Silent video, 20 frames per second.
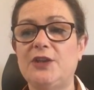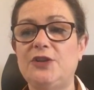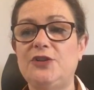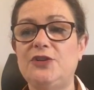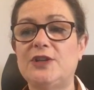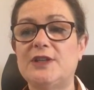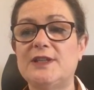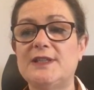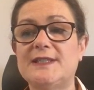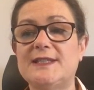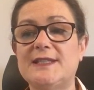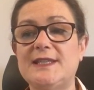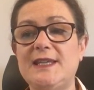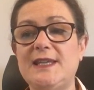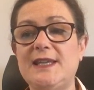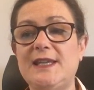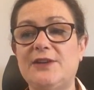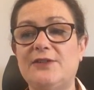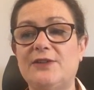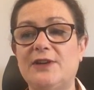You can see
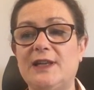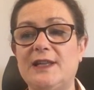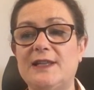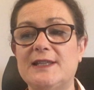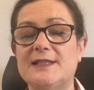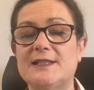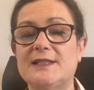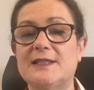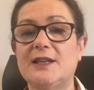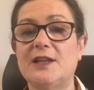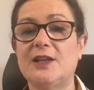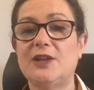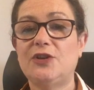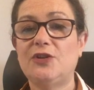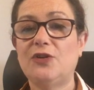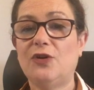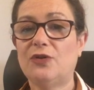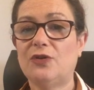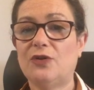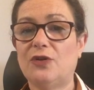here a list,
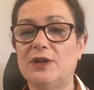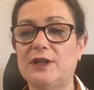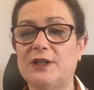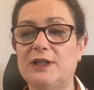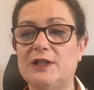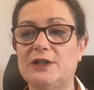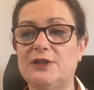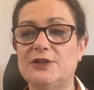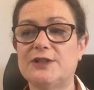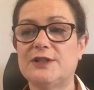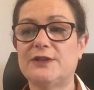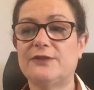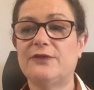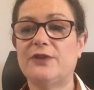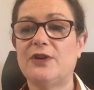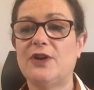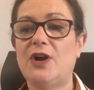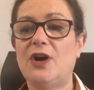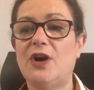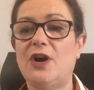not all-inclusive,
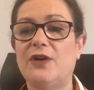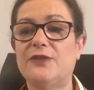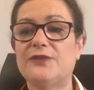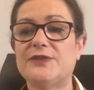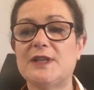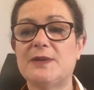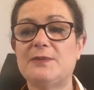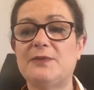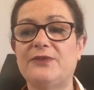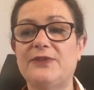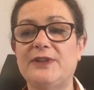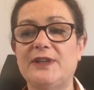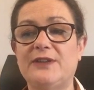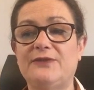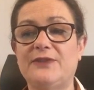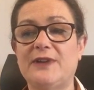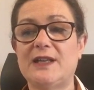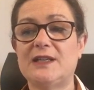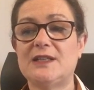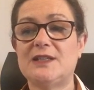of some of the
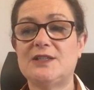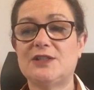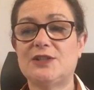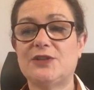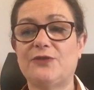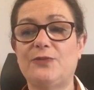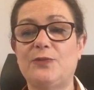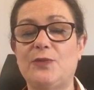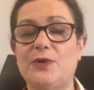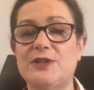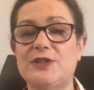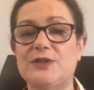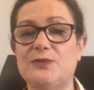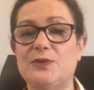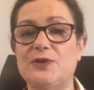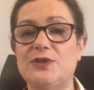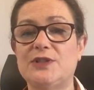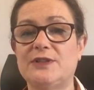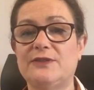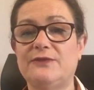advantages of moist
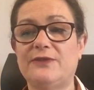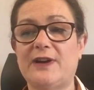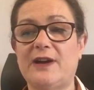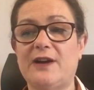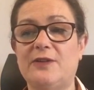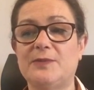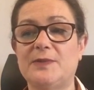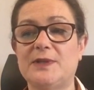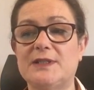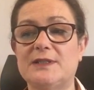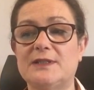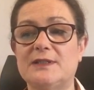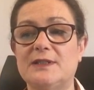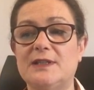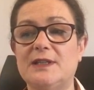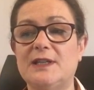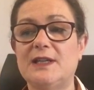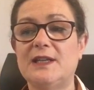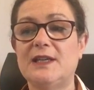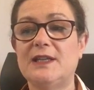wound environment.
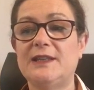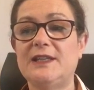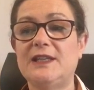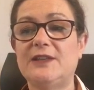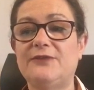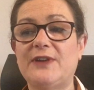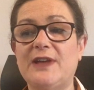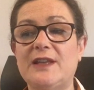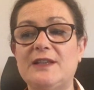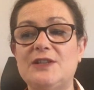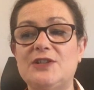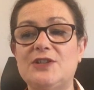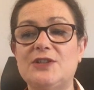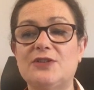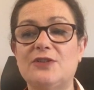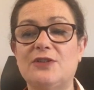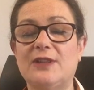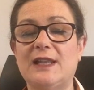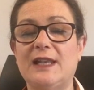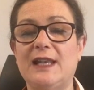The advantages
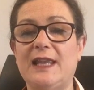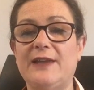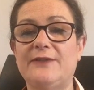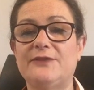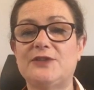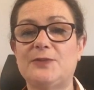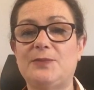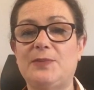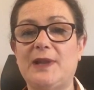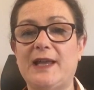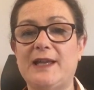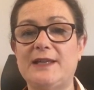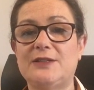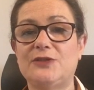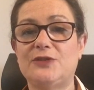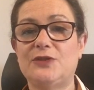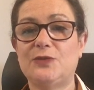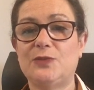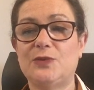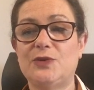on the left apply
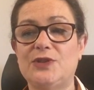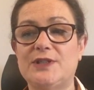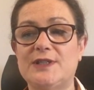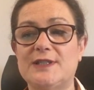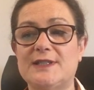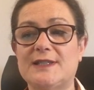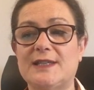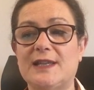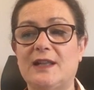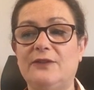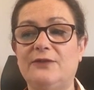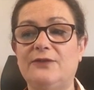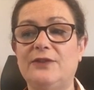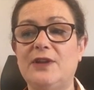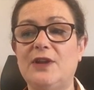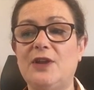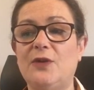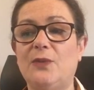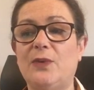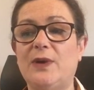to the wound itself,
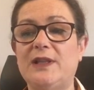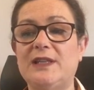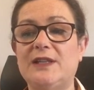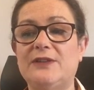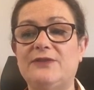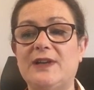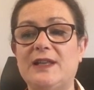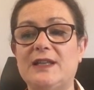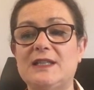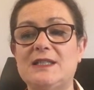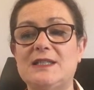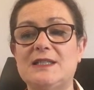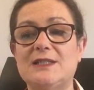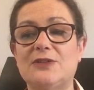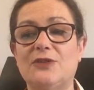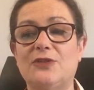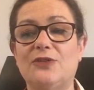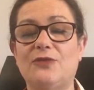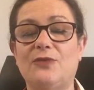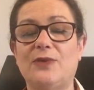while the advantages
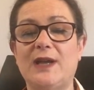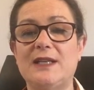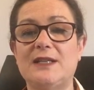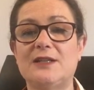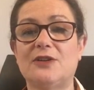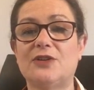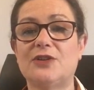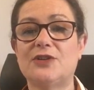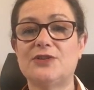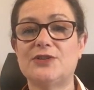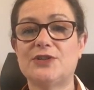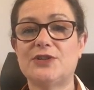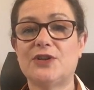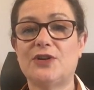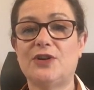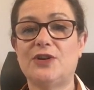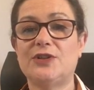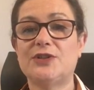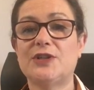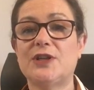on the right are
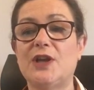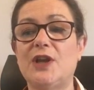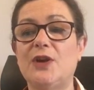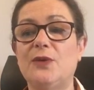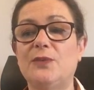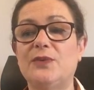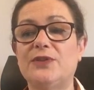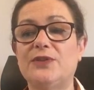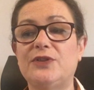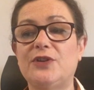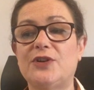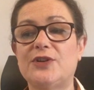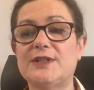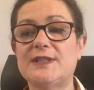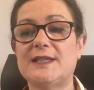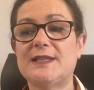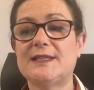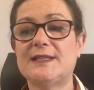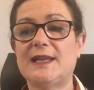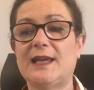concerned with
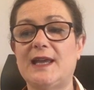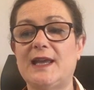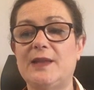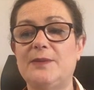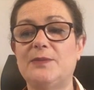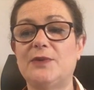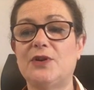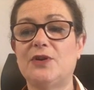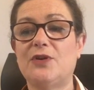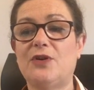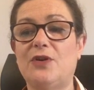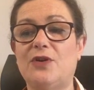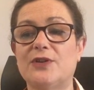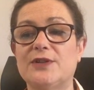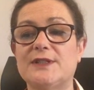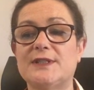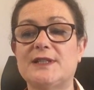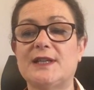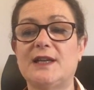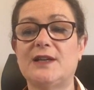nursing time,
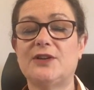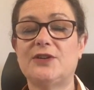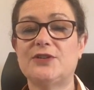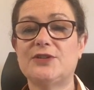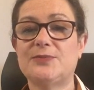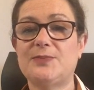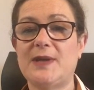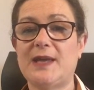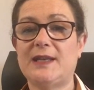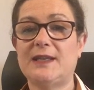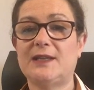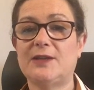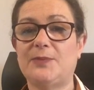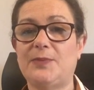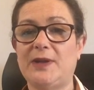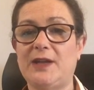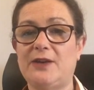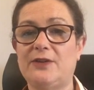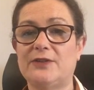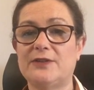cost and cosmetic
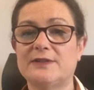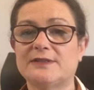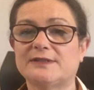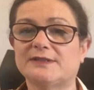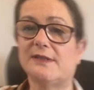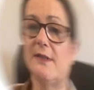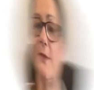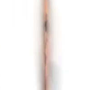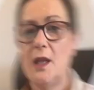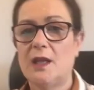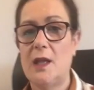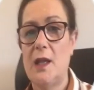appearance.